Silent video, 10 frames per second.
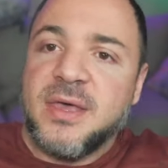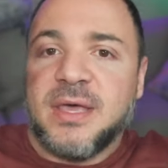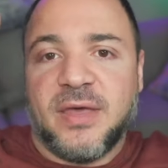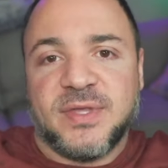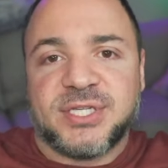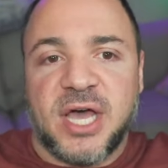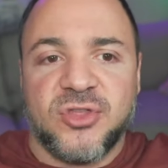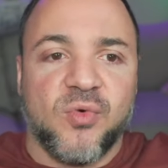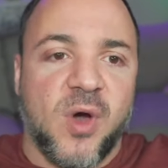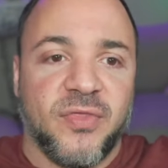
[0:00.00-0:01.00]
and this other
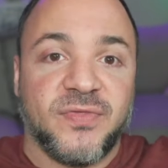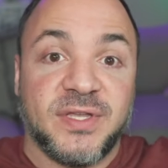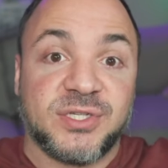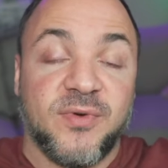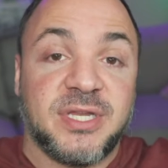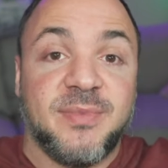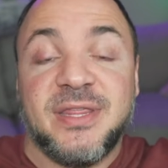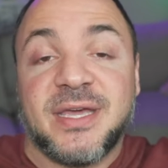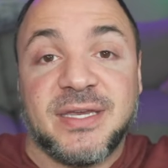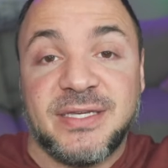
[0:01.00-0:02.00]
one that's going to be the
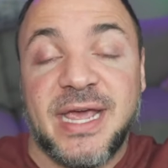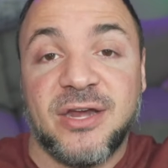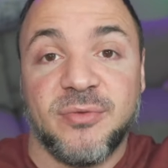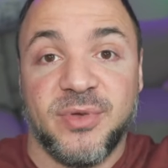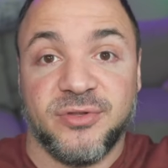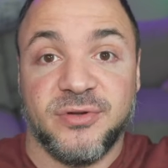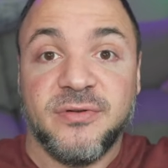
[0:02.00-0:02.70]
container builder